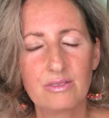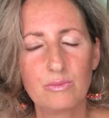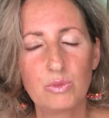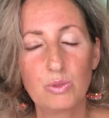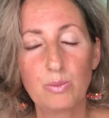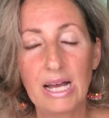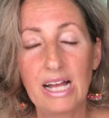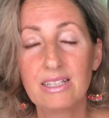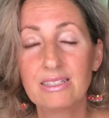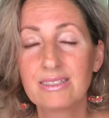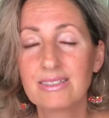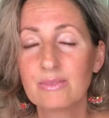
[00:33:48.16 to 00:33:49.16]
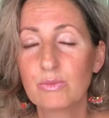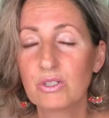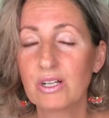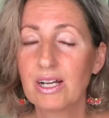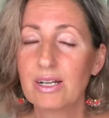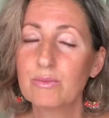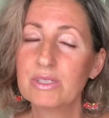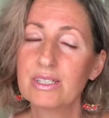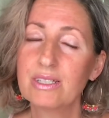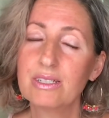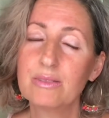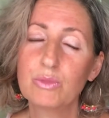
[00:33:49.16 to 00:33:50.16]
more balance, more
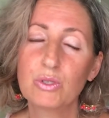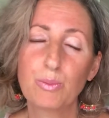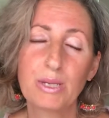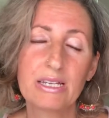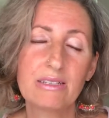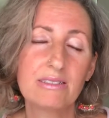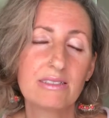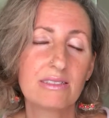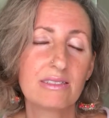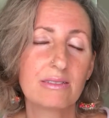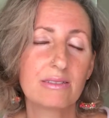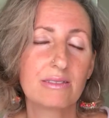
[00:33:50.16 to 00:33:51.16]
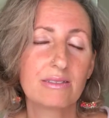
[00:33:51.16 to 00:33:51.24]
harmony, more peace,